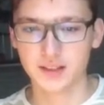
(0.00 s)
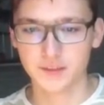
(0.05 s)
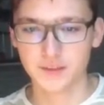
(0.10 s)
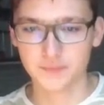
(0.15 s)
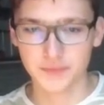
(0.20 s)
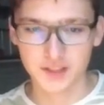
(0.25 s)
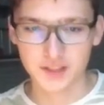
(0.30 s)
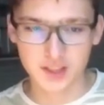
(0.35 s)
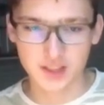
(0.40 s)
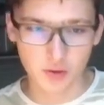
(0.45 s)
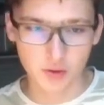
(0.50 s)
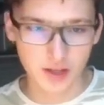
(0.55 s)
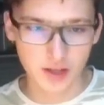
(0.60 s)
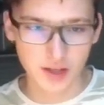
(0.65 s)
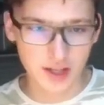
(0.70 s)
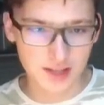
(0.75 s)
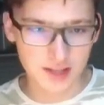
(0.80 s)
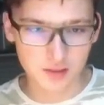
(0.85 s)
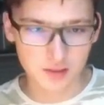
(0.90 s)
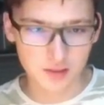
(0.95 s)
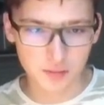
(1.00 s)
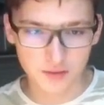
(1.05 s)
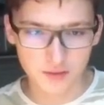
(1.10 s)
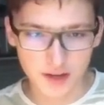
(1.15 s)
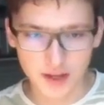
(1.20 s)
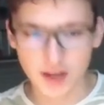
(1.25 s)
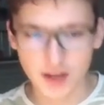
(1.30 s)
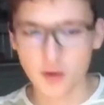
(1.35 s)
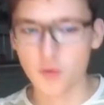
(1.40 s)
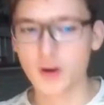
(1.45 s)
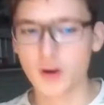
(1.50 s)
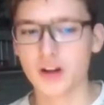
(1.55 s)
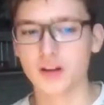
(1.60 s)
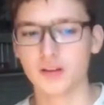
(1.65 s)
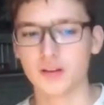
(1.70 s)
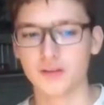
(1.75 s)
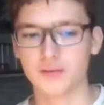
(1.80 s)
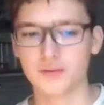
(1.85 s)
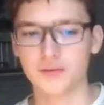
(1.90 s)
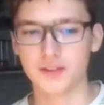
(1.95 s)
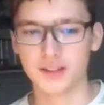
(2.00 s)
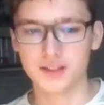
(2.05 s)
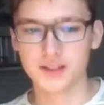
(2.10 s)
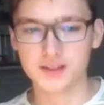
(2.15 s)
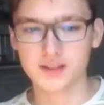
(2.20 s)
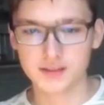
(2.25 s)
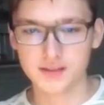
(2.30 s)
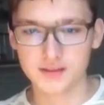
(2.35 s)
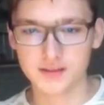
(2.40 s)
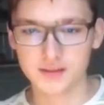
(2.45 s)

So he has to be very aware of this.